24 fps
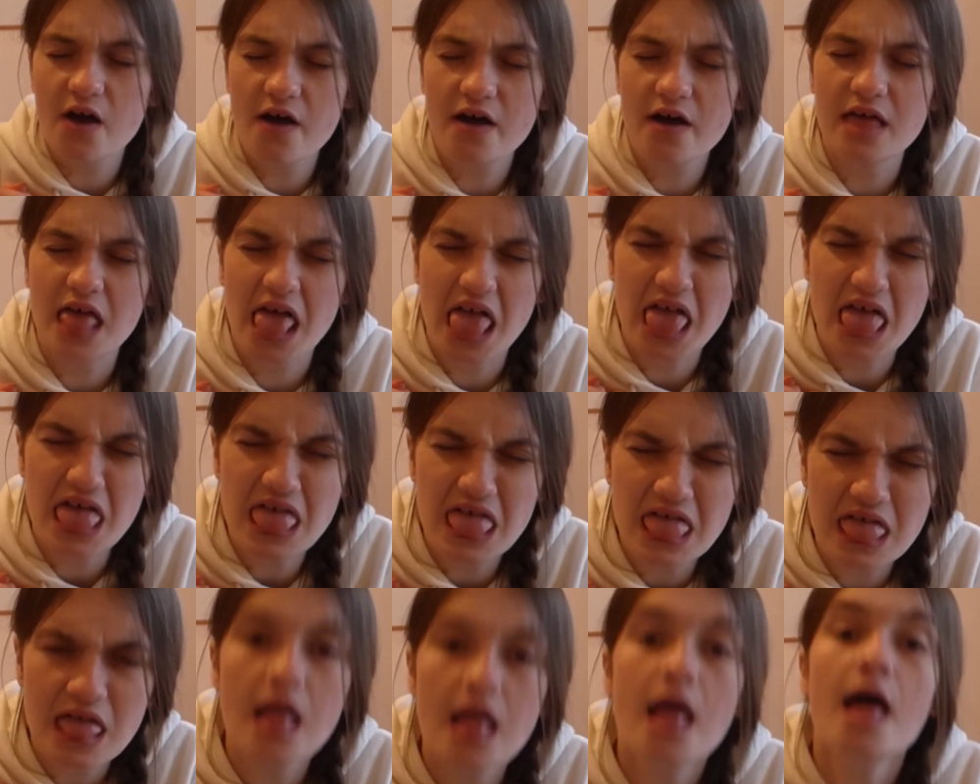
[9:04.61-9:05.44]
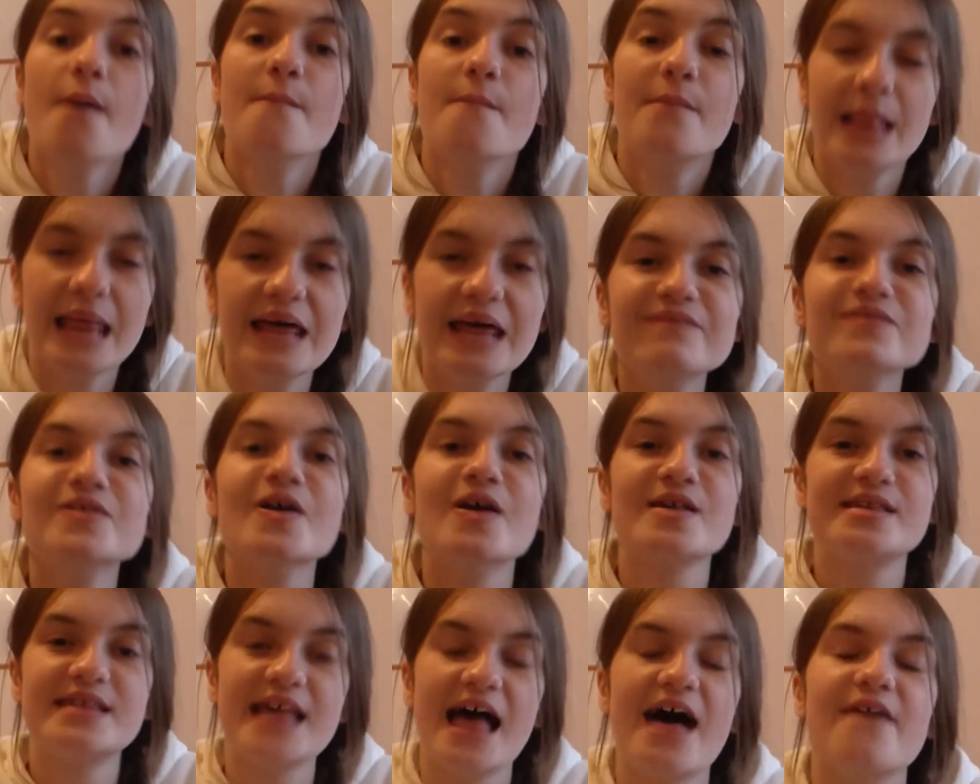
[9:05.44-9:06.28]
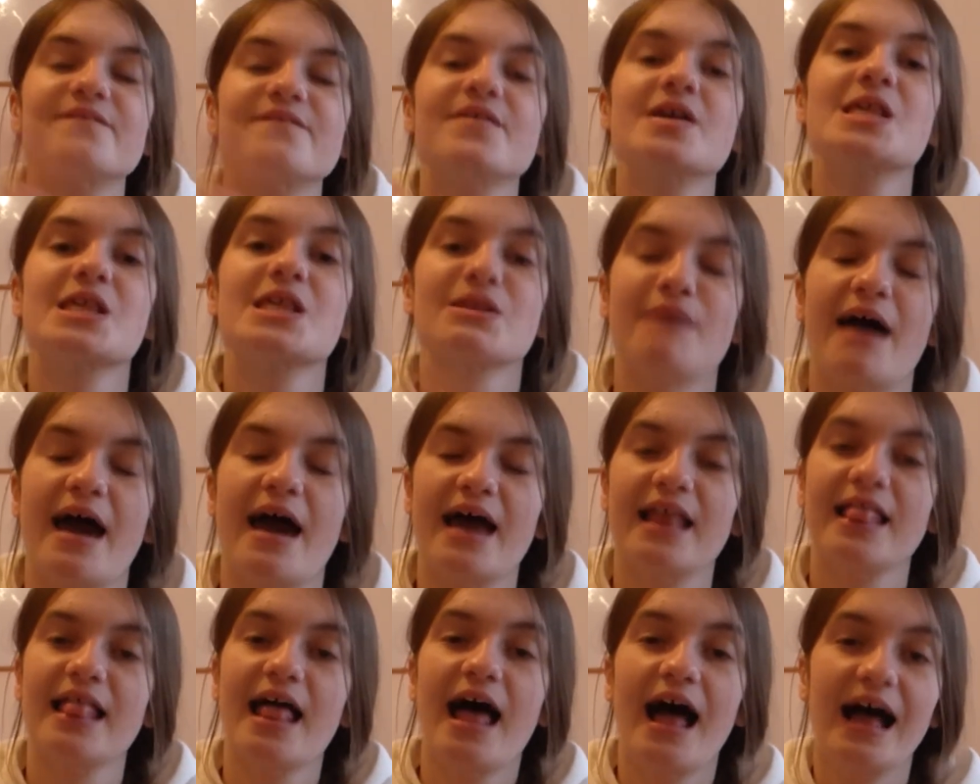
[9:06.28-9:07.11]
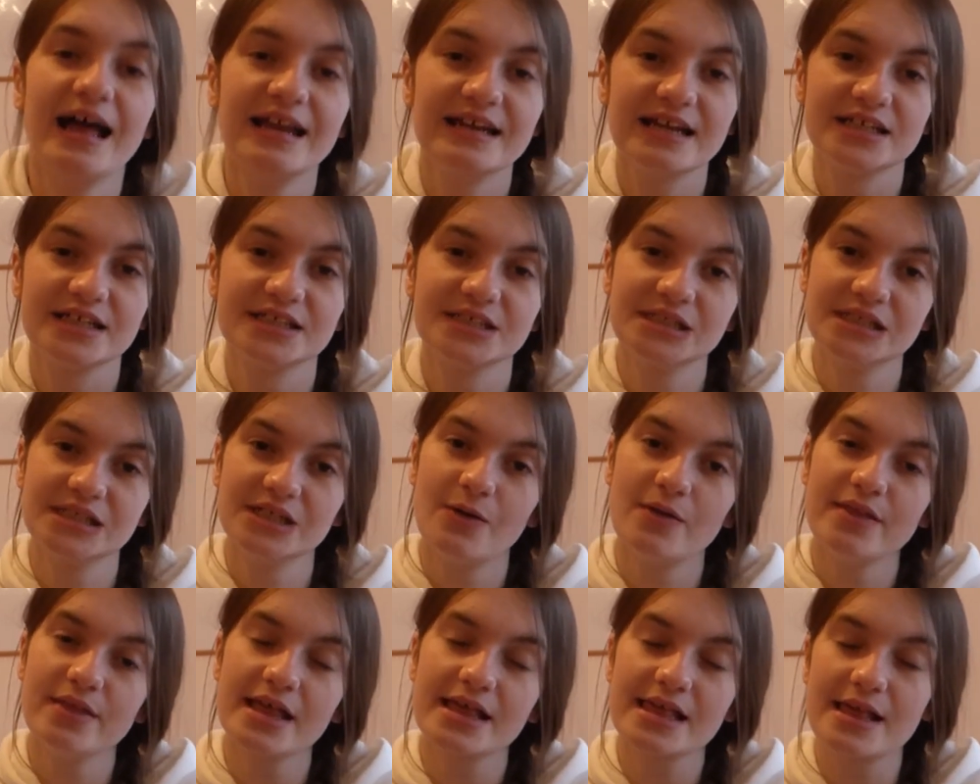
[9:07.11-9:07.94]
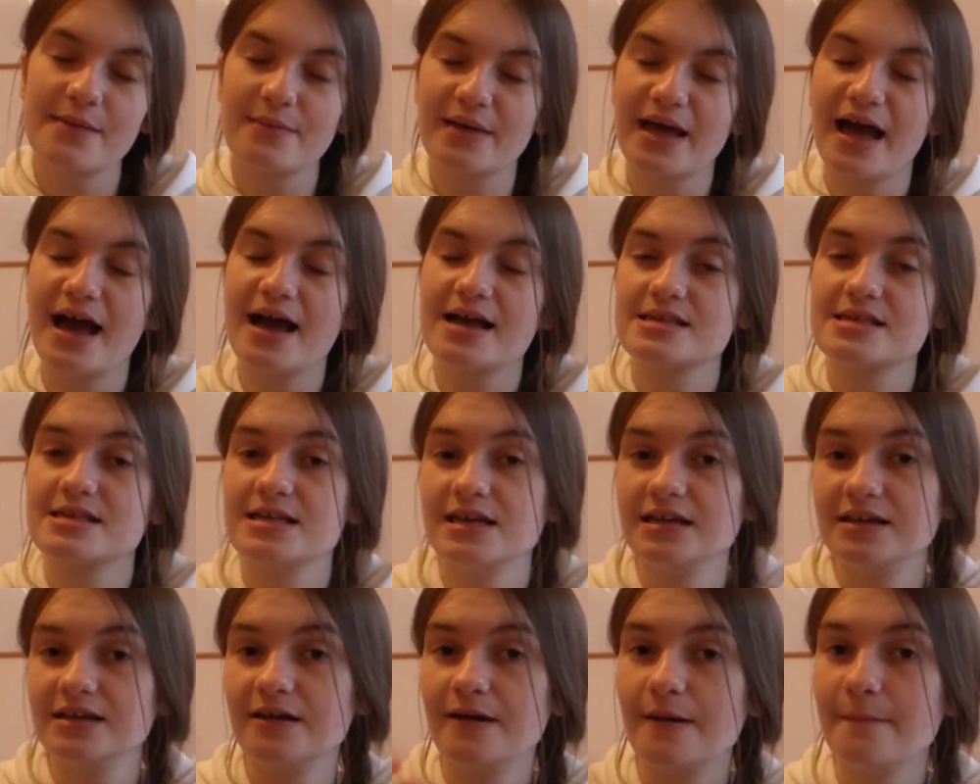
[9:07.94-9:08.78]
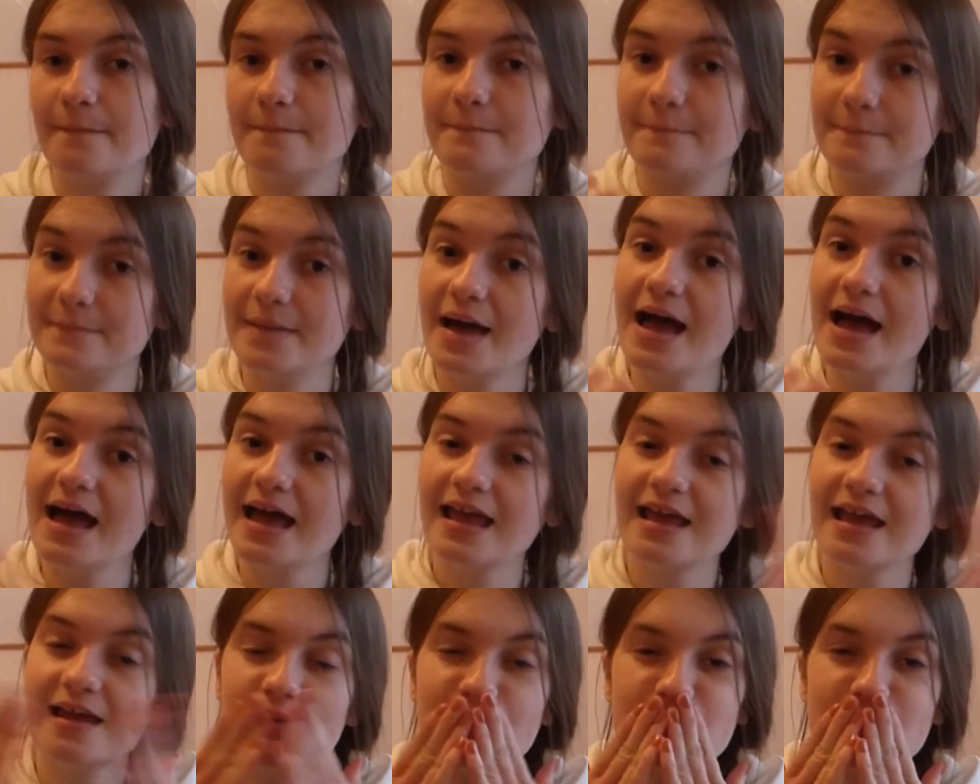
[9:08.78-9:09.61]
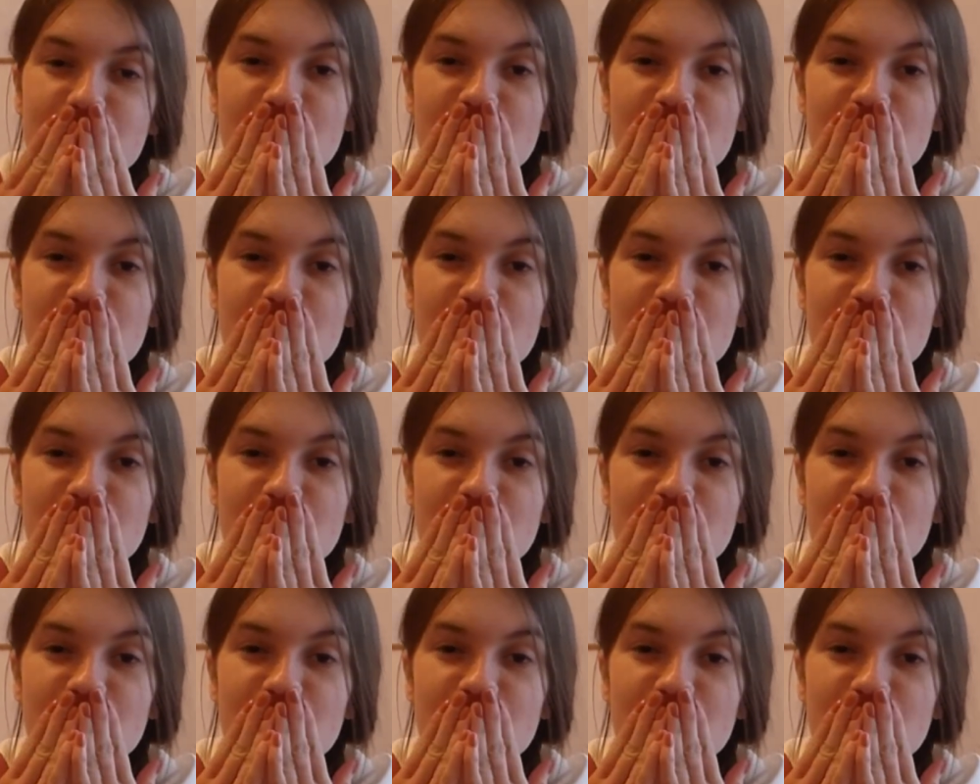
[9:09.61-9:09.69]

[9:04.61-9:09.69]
in yourself and smile, and I shall see you all next time, guys. Bye!